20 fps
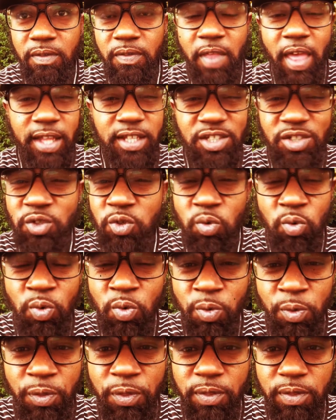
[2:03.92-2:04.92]
That
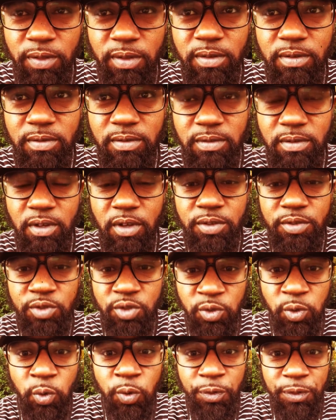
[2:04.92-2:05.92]
truth
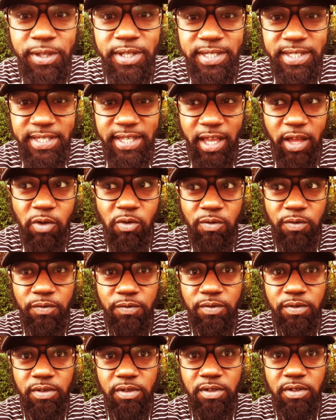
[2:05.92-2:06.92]
itself
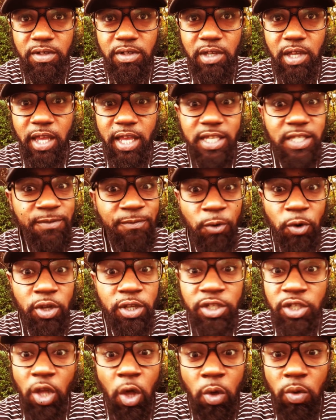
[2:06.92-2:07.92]
is for
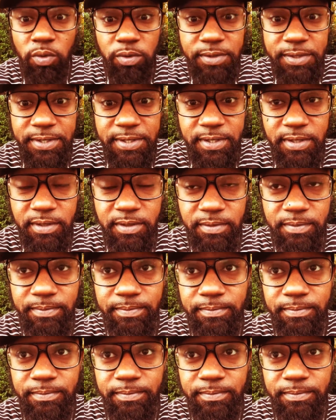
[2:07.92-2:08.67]
adults.